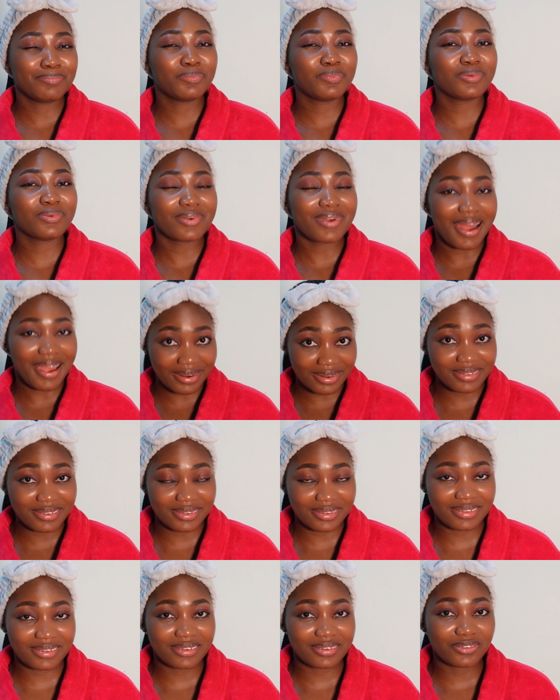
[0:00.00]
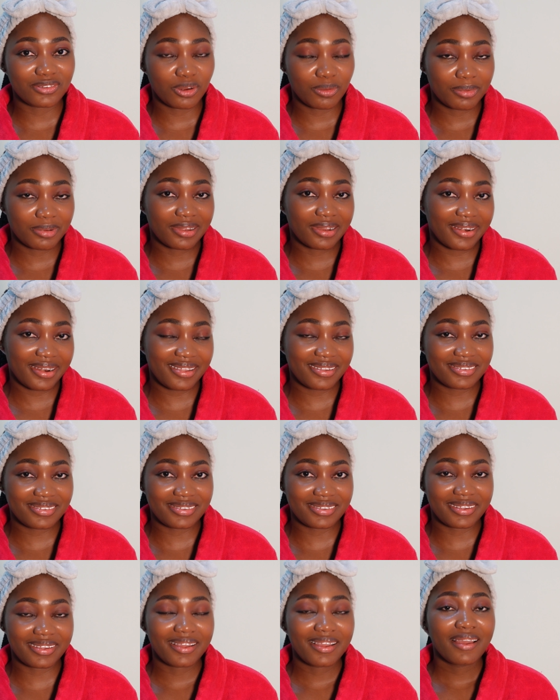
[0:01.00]
practicing double
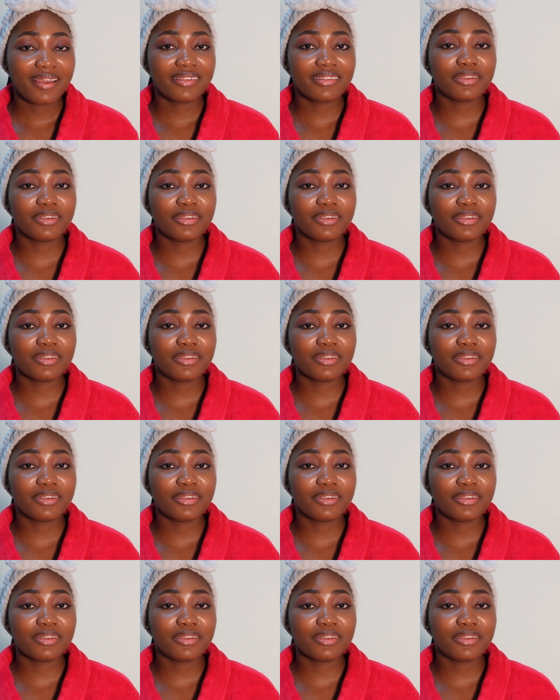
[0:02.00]
cleansing